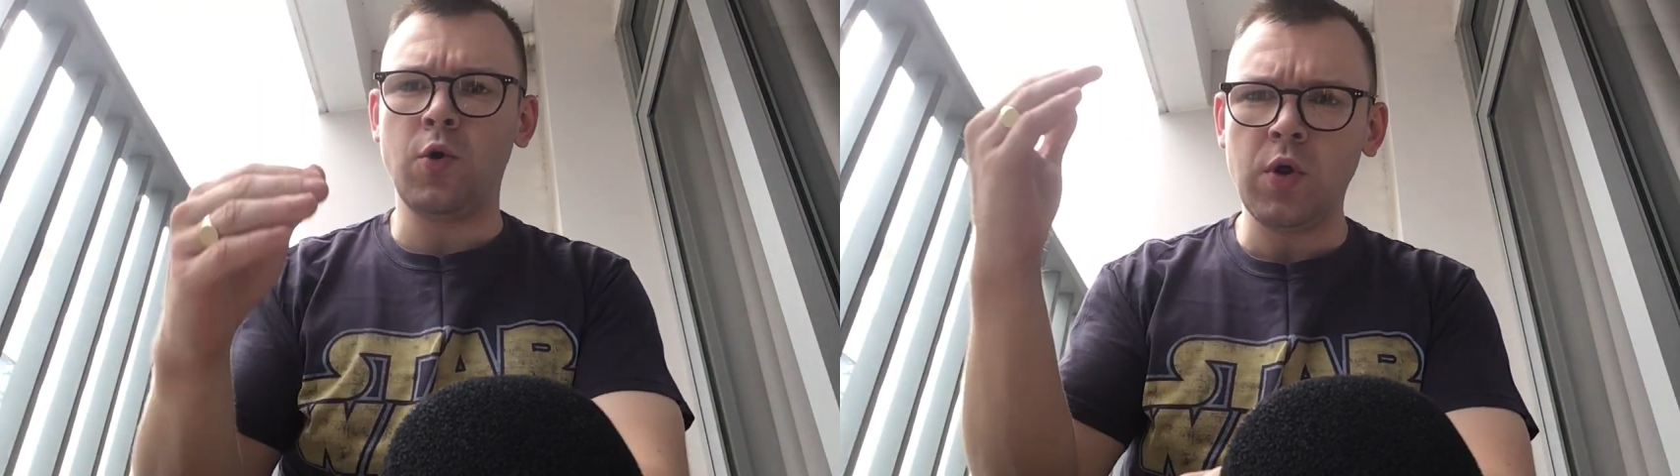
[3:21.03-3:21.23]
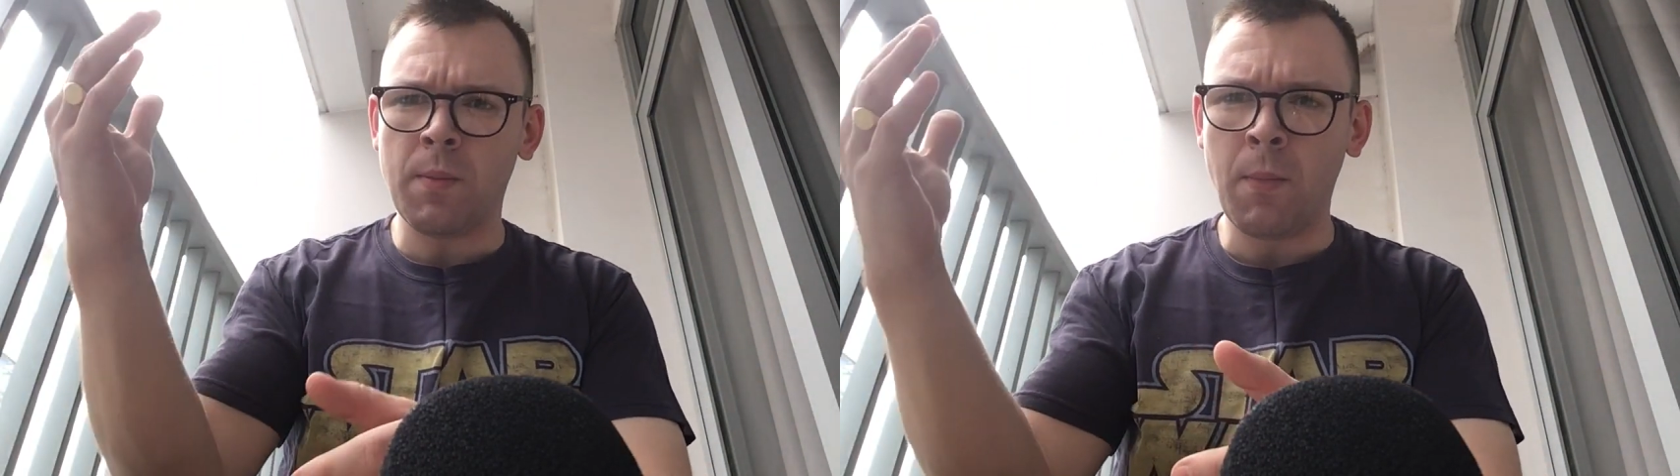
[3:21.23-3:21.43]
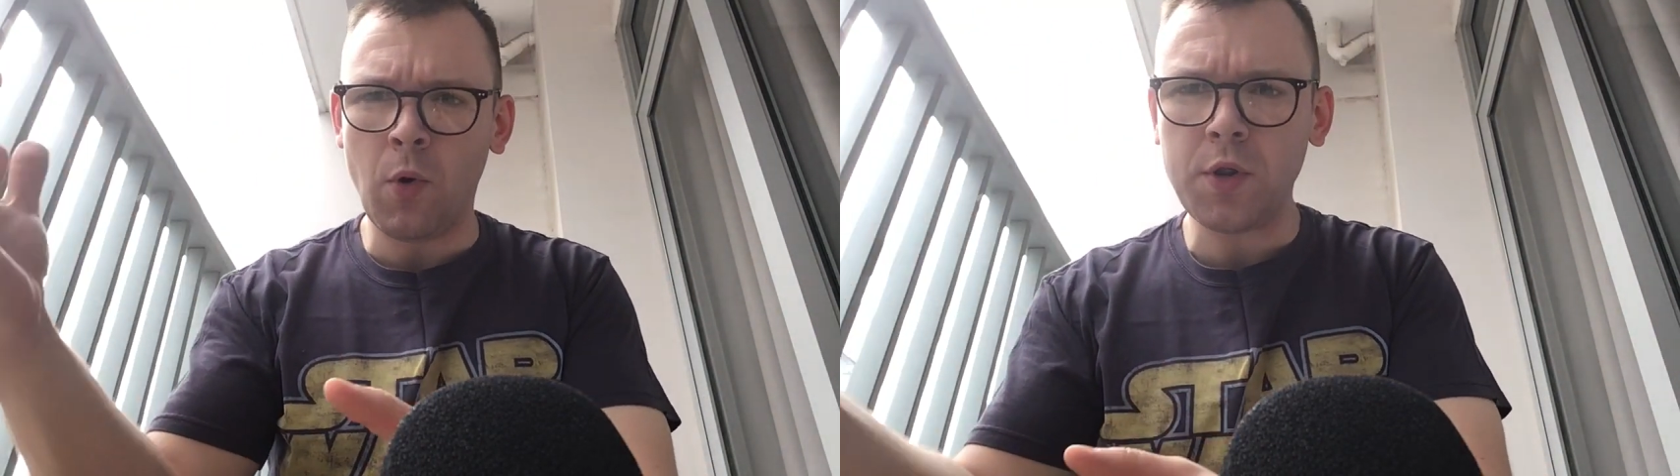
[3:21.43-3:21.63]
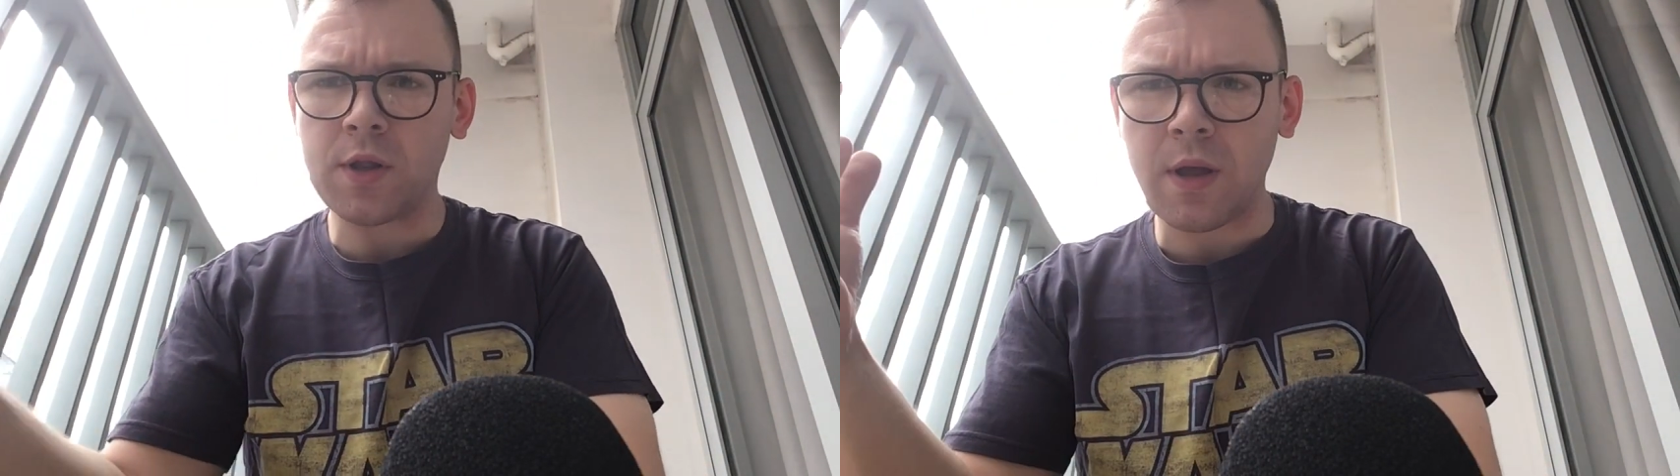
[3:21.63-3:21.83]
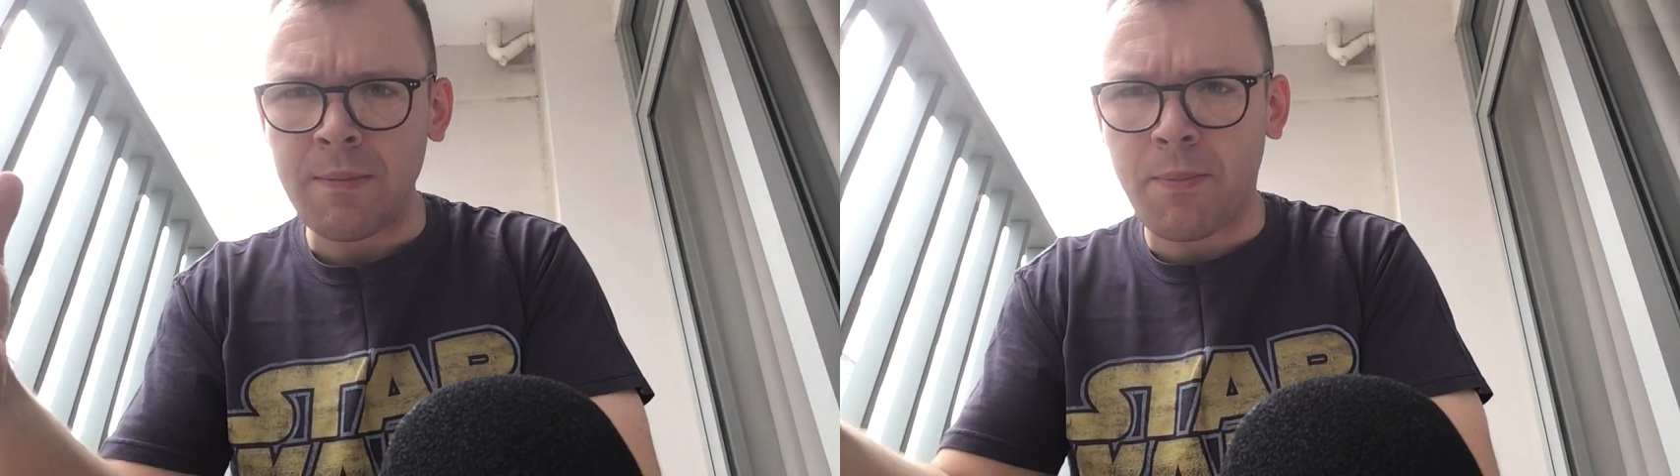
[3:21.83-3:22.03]
Who are the
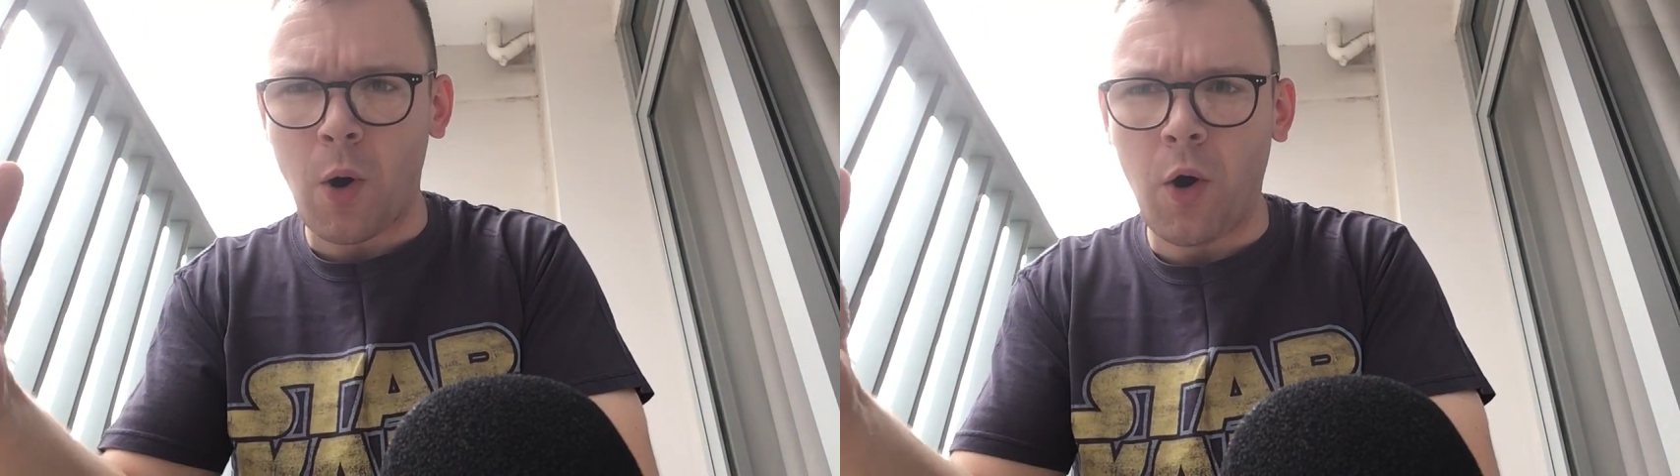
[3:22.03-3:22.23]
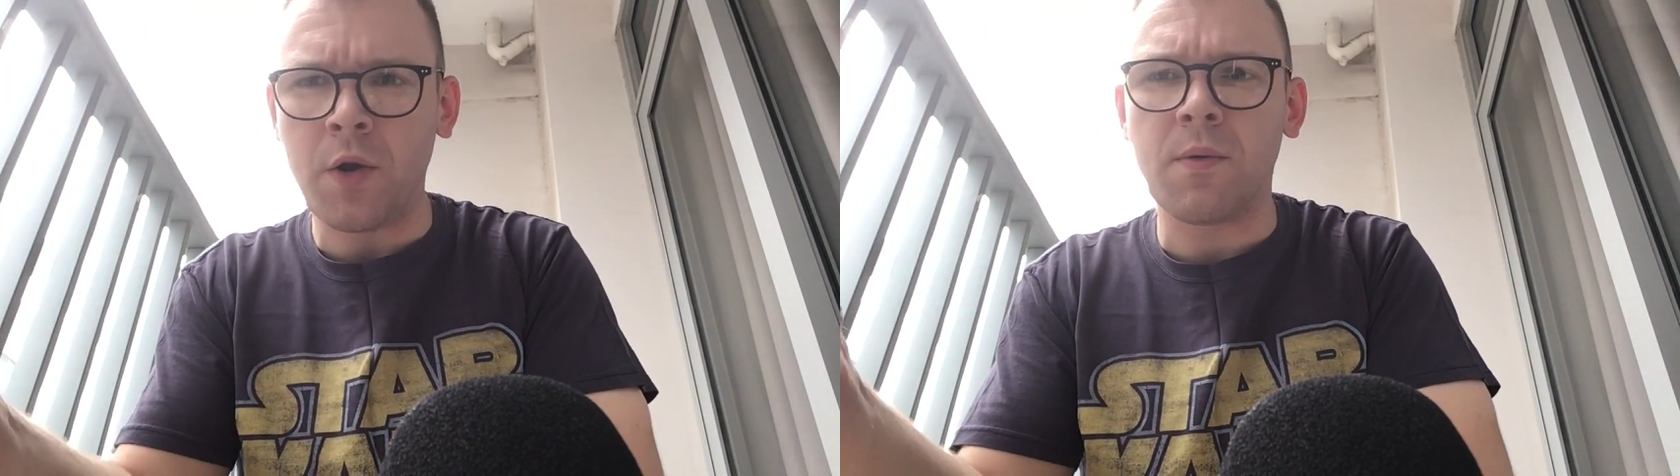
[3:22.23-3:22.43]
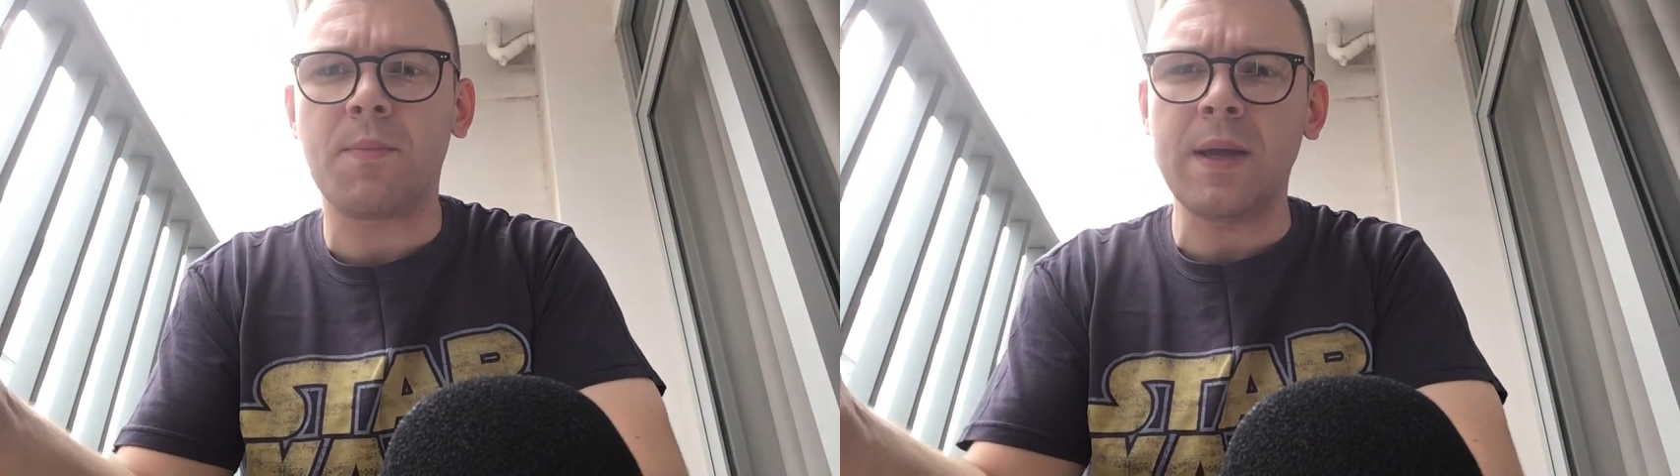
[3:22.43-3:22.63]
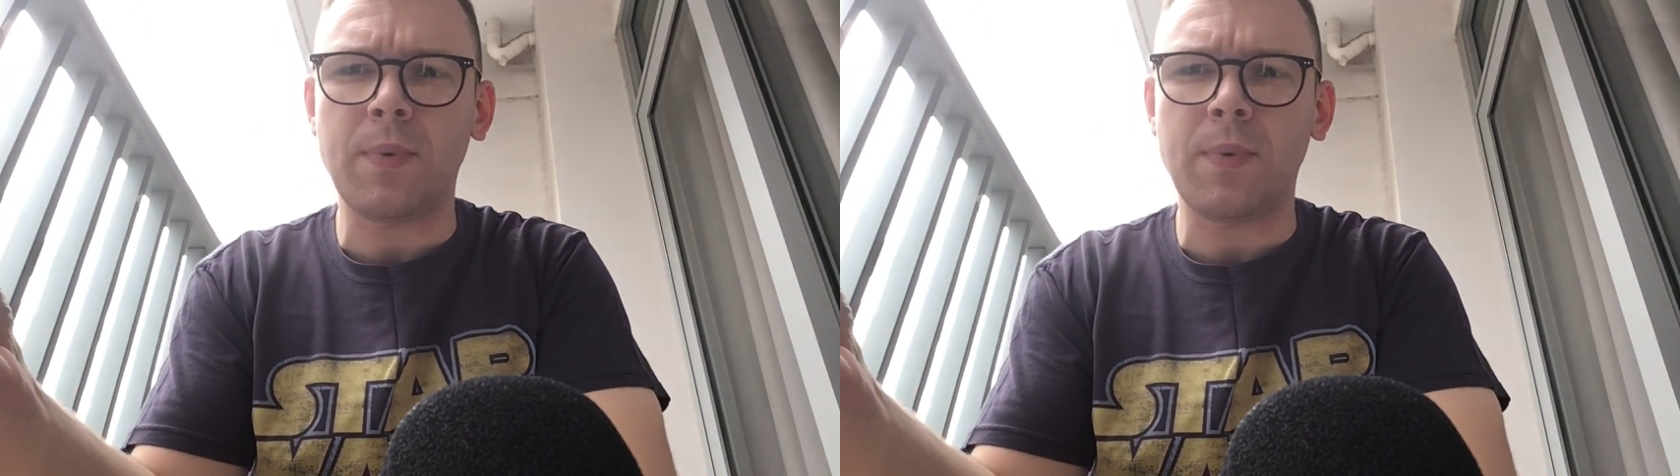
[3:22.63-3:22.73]
most important